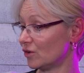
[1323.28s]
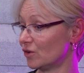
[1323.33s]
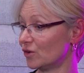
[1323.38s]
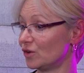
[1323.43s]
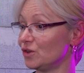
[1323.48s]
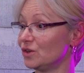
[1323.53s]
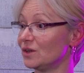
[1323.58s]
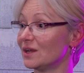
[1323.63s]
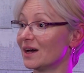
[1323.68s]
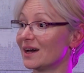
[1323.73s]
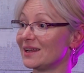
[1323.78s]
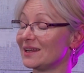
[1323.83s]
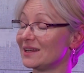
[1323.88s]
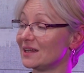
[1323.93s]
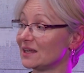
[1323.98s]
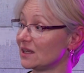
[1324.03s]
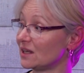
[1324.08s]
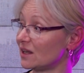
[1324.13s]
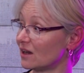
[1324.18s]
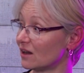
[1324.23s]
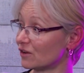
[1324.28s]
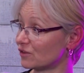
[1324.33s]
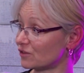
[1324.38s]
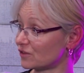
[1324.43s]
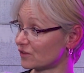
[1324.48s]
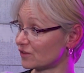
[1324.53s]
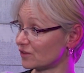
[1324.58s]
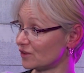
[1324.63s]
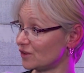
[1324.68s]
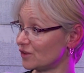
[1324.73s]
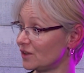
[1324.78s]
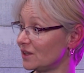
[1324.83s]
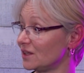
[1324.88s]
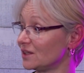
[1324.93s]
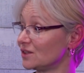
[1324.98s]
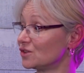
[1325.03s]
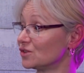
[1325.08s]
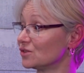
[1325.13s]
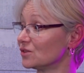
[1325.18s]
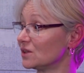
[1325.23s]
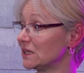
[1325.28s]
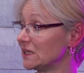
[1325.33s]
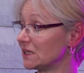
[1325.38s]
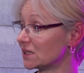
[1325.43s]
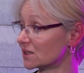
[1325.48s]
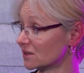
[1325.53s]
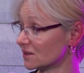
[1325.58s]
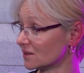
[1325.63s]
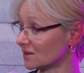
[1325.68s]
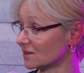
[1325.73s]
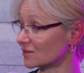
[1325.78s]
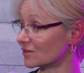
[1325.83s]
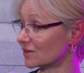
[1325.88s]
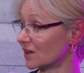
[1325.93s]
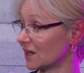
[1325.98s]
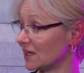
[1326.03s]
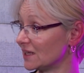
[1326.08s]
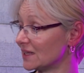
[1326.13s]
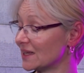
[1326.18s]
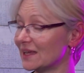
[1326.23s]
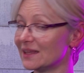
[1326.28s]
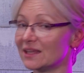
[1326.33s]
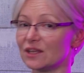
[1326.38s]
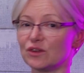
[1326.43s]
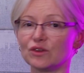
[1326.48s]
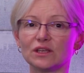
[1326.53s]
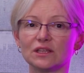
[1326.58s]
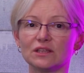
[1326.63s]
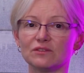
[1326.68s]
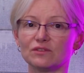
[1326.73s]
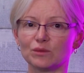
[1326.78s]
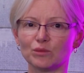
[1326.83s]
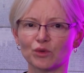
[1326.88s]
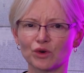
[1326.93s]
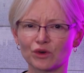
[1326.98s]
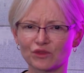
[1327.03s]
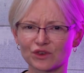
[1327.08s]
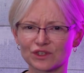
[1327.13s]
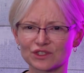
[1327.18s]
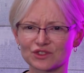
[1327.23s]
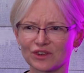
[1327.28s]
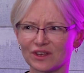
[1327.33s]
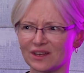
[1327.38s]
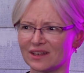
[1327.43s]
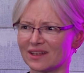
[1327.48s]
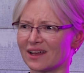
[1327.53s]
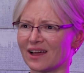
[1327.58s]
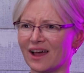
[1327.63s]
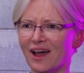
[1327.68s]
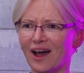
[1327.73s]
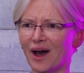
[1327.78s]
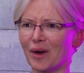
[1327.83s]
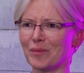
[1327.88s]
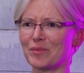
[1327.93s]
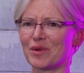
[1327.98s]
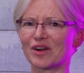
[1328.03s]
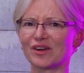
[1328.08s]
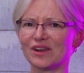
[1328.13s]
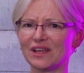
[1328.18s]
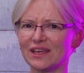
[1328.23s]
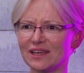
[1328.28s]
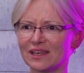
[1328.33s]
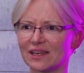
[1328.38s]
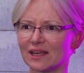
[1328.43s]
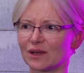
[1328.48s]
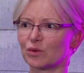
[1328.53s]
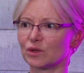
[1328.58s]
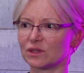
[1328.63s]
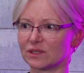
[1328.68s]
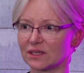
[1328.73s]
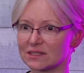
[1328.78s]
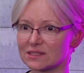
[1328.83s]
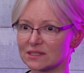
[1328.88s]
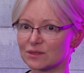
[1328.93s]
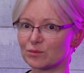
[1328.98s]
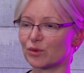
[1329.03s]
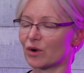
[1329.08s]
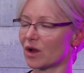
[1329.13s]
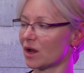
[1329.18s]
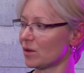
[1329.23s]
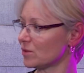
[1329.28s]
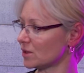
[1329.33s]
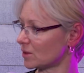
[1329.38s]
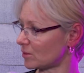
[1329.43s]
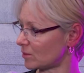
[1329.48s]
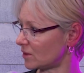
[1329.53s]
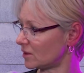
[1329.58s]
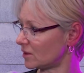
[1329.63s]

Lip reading: Or you're not eating enough. You're eating too little, right? And then you get even more frustrated. Like, I'm barely eating. Well, that's the problem.